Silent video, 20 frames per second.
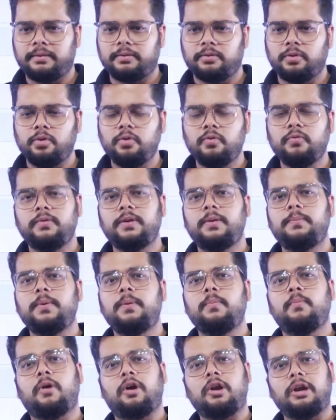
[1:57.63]
So, you will be
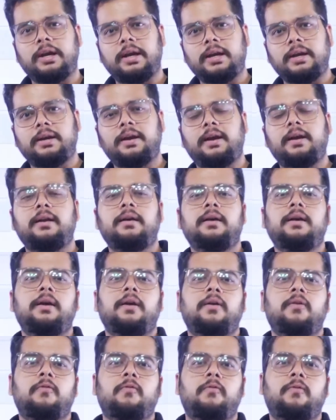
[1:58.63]
monitored
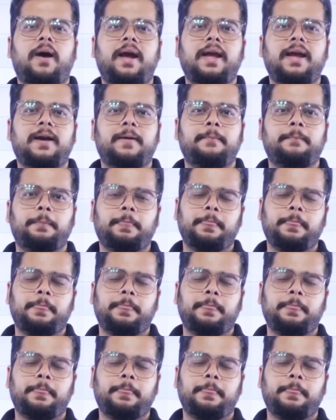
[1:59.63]
via